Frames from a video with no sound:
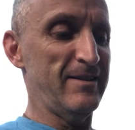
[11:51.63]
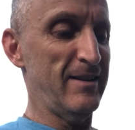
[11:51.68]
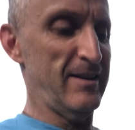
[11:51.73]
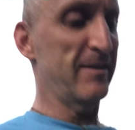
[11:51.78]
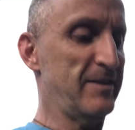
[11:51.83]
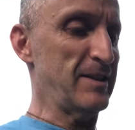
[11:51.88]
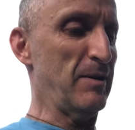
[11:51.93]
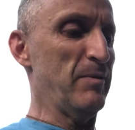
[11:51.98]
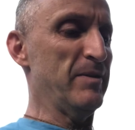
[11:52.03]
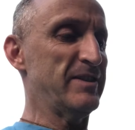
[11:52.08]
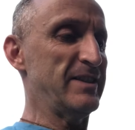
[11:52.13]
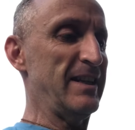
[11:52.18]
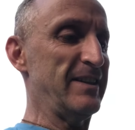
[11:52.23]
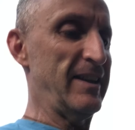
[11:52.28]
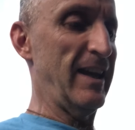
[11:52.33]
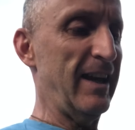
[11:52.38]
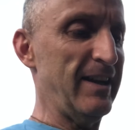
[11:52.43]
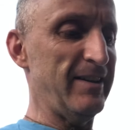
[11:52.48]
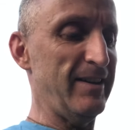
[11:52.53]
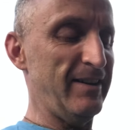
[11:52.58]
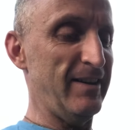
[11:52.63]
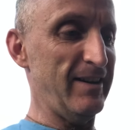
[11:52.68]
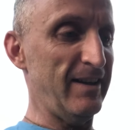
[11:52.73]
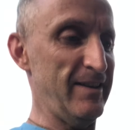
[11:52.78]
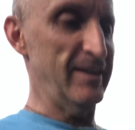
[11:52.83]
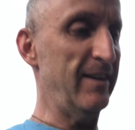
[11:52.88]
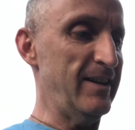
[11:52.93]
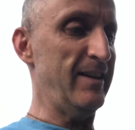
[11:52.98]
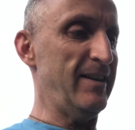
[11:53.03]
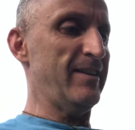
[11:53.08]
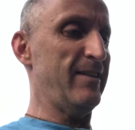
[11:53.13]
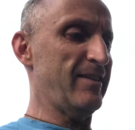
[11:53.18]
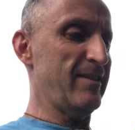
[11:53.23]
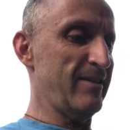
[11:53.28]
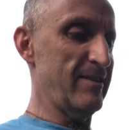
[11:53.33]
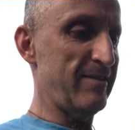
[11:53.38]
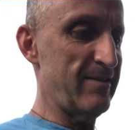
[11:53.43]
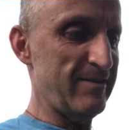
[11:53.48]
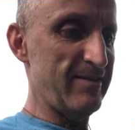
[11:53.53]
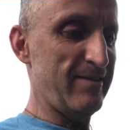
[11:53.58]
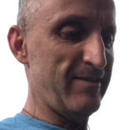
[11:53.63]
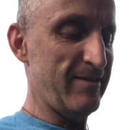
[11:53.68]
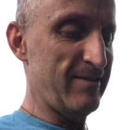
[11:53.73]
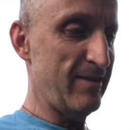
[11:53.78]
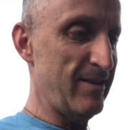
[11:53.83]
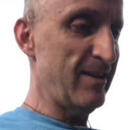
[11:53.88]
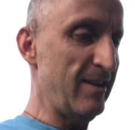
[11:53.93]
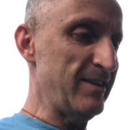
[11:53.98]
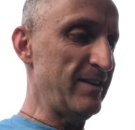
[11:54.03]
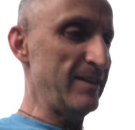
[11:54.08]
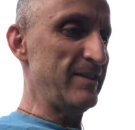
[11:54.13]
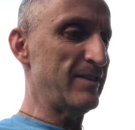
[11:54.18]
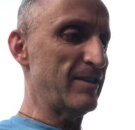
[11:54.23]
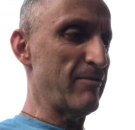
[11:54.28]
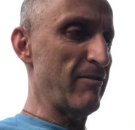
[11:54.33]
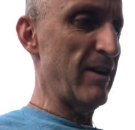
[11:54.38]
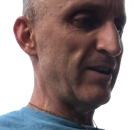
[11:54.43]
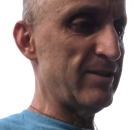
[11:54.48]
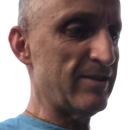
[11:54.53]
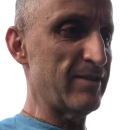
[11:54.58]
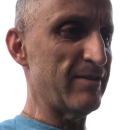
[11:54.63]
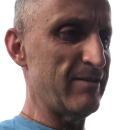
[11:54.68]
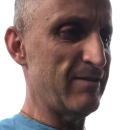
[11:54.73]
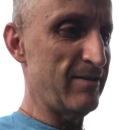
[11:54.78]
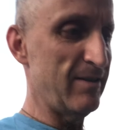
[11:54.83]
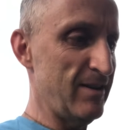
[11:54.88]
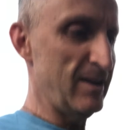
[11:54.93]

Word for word: uh, someone said that in the in the uh, in the integration